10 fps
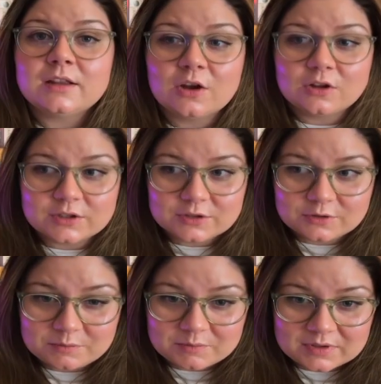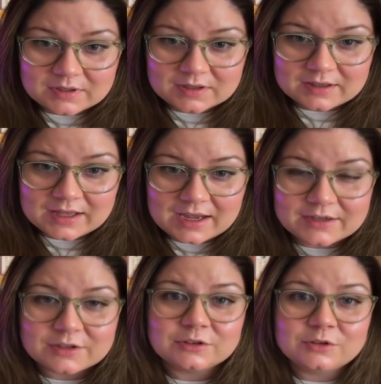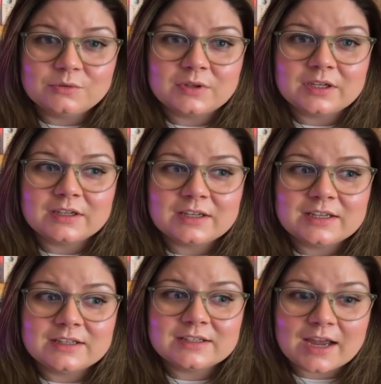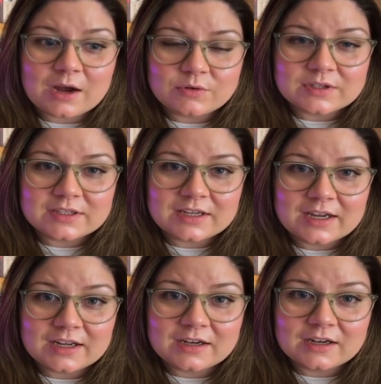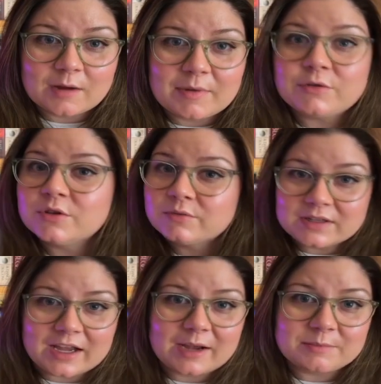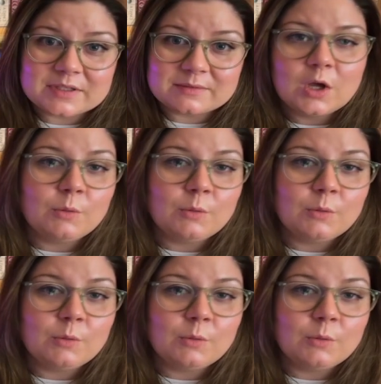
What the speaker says: They all assume that Luke is out and about to relapse.